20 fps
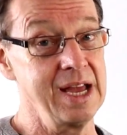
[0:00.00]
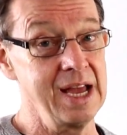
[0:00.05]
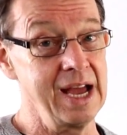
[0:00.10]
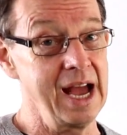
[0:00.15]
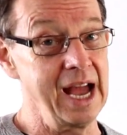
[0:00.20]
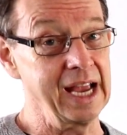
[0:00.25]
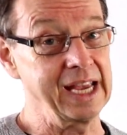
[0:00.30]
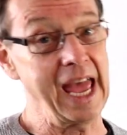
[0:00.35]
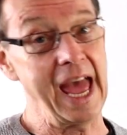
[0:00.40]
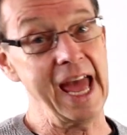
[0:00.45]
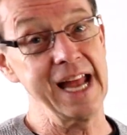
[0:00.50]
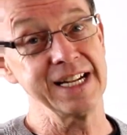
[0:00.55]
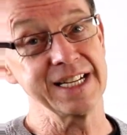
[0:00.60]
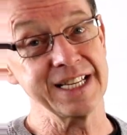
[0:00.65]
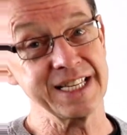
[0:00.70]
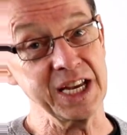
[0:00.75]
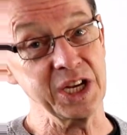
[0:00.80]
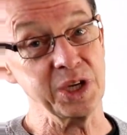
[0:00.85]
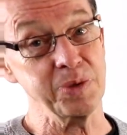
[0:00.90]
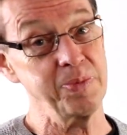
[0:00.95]
Again,
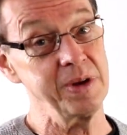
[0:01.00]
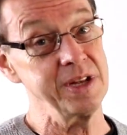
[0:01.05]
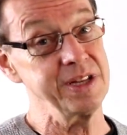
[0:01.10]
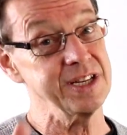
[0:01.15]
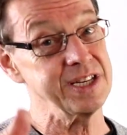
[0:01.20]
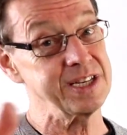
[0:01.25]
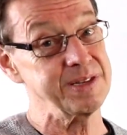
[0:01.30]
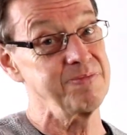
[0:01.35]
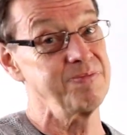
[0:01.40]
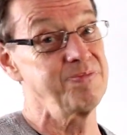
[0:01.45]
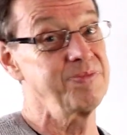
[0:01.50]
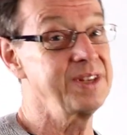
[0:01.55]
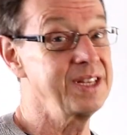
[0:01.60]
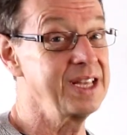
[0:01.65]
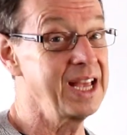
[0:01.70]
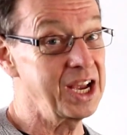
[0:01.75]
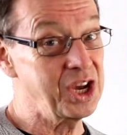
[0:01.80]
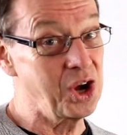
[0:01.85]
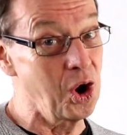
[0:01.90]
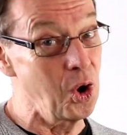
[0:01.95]
sixpence,
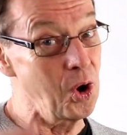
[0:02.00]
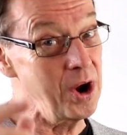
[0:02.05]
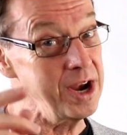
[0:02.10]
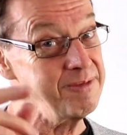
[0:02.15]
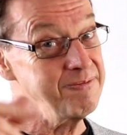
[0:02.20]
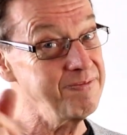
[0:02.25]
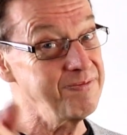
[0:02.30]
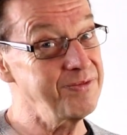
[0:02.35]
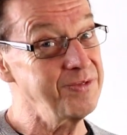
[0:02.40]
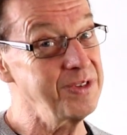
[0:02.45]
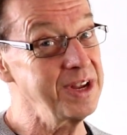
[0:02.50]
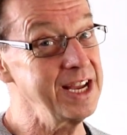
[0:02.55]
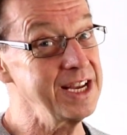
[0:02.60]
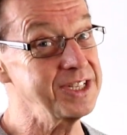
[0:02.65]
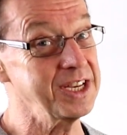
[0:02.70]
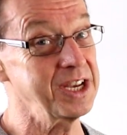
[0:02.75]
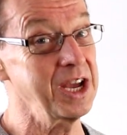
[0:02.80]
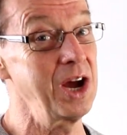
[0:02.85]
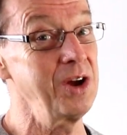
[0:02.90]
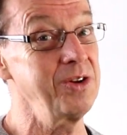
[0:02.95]
coin, years
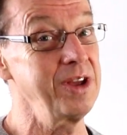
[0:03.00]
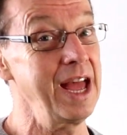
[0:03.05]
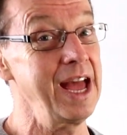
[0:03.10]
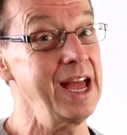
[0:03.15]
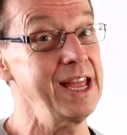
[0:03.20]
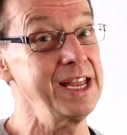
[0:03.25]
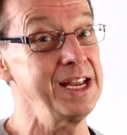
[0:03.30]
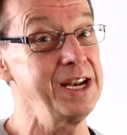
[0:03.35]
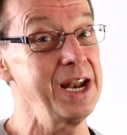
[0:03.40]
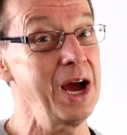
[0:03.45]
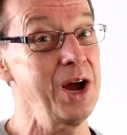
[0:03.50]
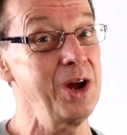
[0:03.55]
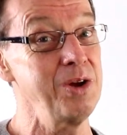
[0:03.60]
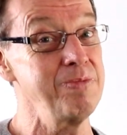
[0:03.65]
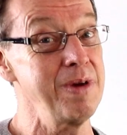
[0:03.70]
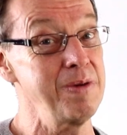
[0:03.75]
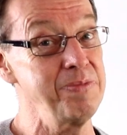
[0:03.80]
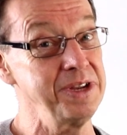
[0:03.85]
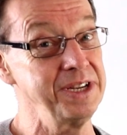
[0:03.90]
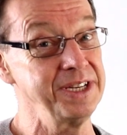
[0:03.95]
ago, yeah, you know,
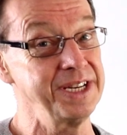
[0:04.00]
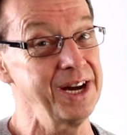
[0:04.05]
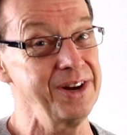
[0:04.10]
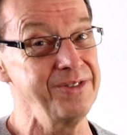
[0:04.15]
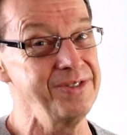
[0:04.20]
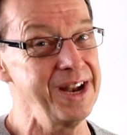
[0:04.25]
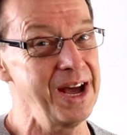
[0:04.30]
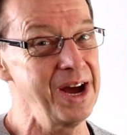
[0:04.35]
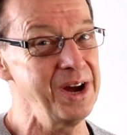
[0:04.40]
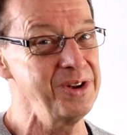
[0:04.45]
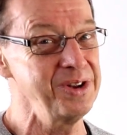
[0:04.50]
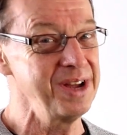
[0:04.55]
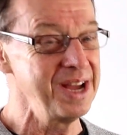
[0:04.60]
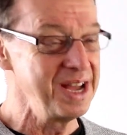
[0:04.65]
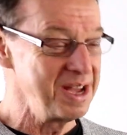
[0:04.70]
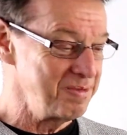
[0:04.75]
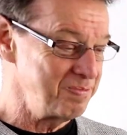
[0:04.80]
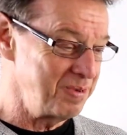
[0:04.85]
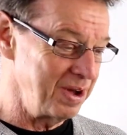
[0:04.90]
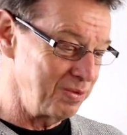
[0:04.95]
maybe you don't know,
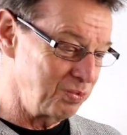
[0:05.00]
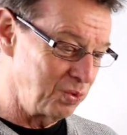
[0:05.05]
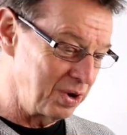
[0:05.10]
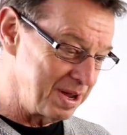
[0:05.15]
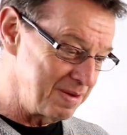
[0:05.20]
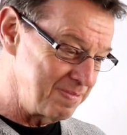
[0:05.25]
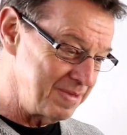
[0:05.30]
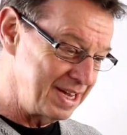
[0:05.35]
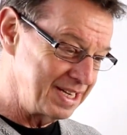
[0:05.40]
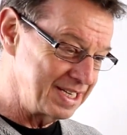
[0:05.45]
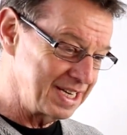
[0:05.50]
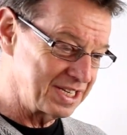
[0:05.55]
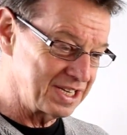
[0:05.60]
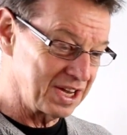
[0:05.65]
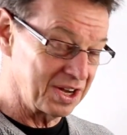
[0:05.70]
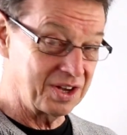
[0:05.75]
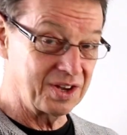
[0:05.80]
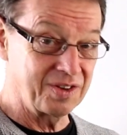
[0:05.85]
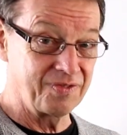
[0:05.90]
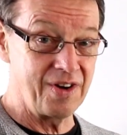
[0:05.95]
but what it means is a
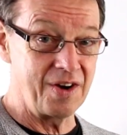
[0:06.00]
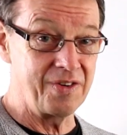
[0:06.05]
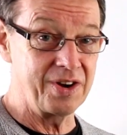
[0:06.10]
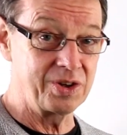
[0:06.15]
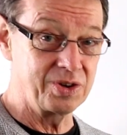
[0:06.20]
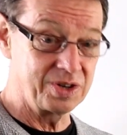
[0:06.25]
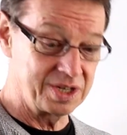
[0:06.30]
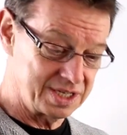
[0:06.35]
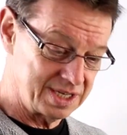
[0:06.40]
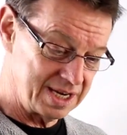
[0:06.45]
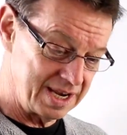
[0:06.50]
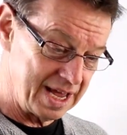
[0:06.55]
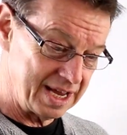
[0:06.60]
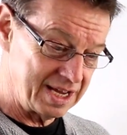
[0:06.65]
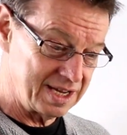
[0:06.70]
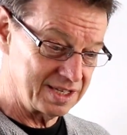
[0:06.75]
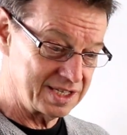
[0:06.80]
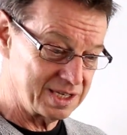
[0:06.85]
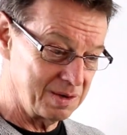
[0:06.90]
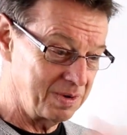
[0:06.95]
very good,
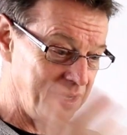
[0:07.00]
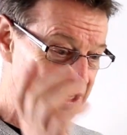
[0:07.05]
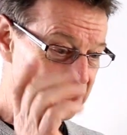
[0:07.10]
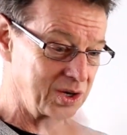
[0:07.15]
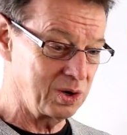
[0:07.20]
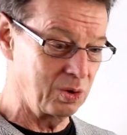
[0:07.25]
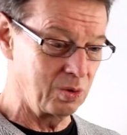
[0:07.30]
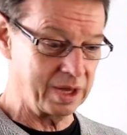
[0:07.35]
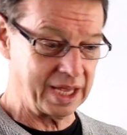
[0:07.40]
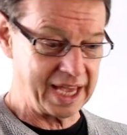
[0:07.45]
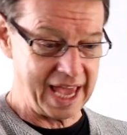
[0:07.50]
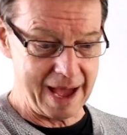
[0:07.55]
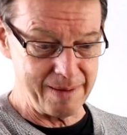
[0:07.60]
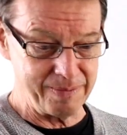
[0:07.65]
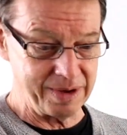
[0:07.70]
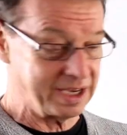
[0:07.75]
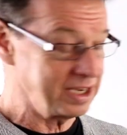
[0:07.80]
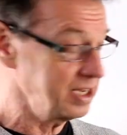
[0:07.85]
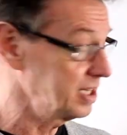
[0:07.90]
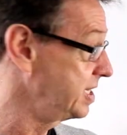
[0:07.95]
somebody can call the cab,
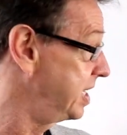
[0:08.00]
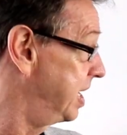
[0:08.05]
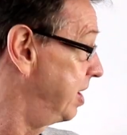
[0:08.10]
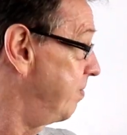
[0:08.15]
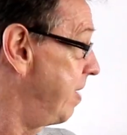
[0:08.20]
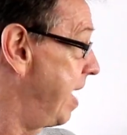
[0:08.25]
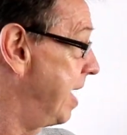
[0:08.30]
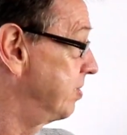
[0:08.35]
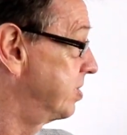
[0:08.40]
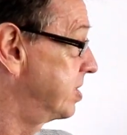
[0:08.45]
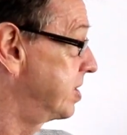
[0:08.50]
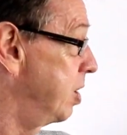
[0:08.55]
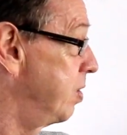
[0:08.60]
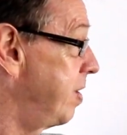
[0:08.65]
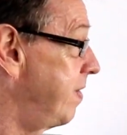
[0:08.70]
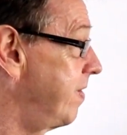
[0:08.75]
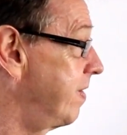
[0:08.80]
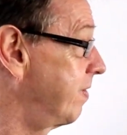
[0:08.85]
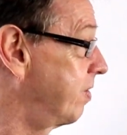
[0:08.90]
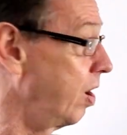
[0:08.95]
it can turn around. So if
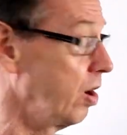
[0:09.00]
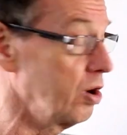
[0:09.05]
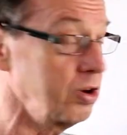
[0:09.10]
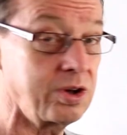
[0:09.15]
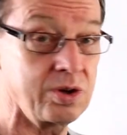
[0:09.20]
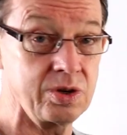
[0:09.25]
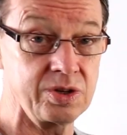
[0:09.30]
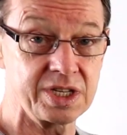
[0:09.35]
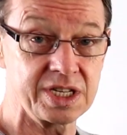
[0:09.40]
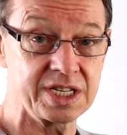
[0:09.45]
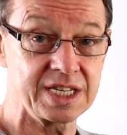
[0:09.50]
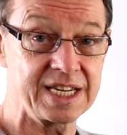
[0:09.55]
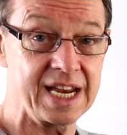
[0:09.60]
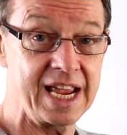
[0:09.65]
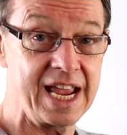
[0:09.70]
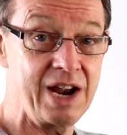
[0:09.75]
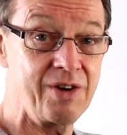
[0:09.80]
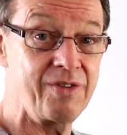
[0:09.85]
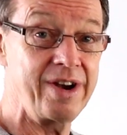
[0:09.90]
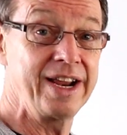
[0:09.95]
you've got a good
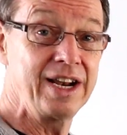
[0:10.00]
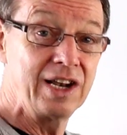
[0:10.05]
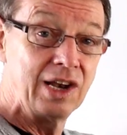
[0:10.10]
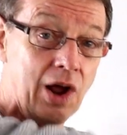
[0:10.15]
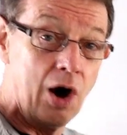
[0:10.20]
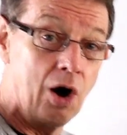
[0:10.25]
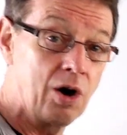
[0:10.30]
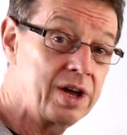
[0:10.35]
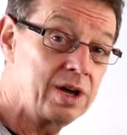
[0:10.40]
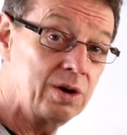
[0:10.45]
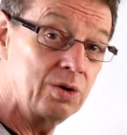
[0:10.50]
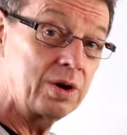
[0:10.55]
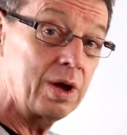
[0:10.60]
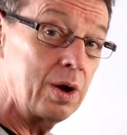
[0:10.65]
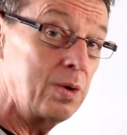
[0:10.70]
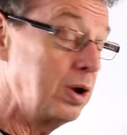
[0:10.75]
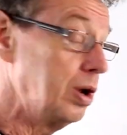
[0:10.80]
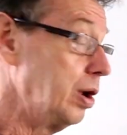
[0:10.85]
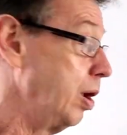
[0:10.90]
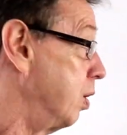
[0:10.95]
steering lock, it'll go
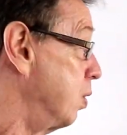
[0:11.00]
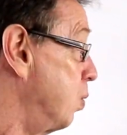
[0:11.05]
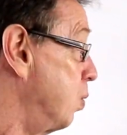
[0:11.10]
a long